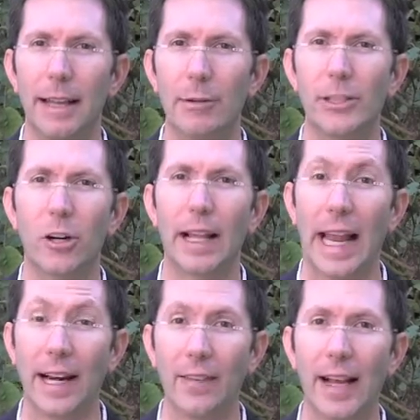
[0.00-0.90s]
And we
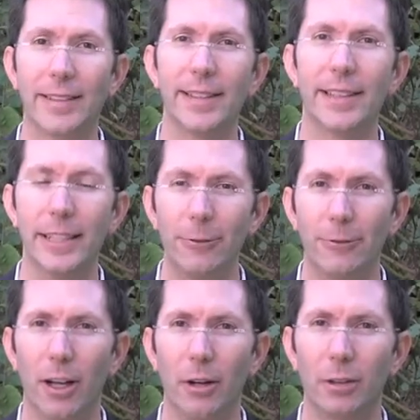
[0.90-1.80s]
started analyzing the deal
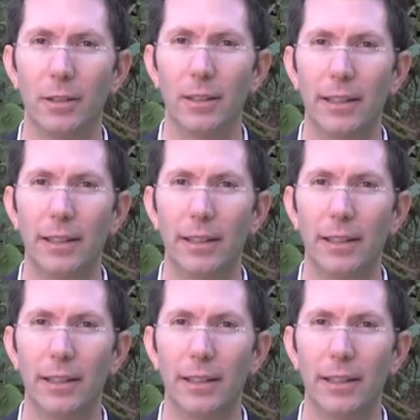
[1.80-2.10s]
flow.